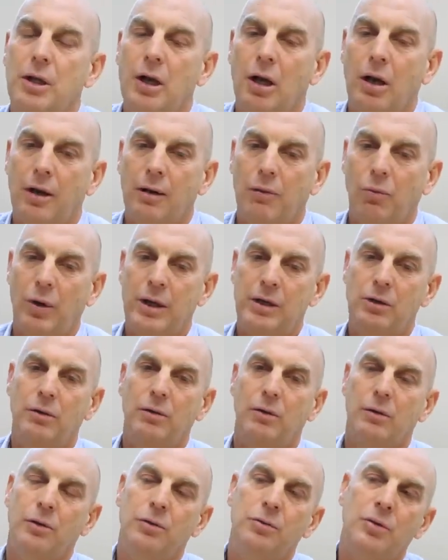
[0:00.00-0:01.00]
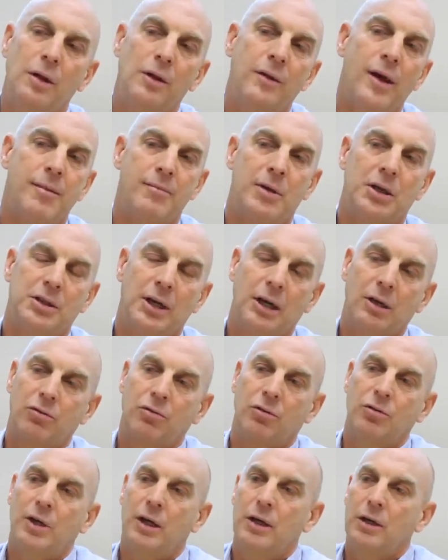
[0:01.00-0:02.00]
You know, when you're losing that much
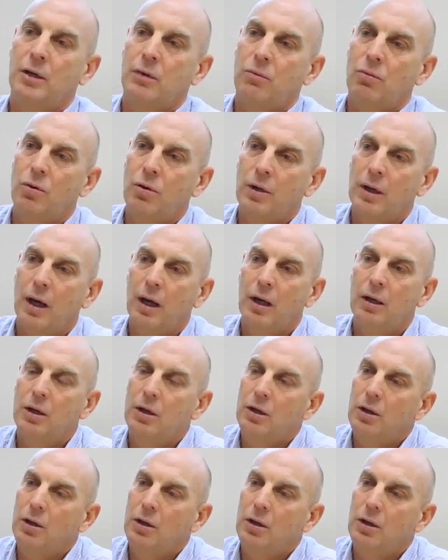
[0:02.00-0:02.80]
extracellular water,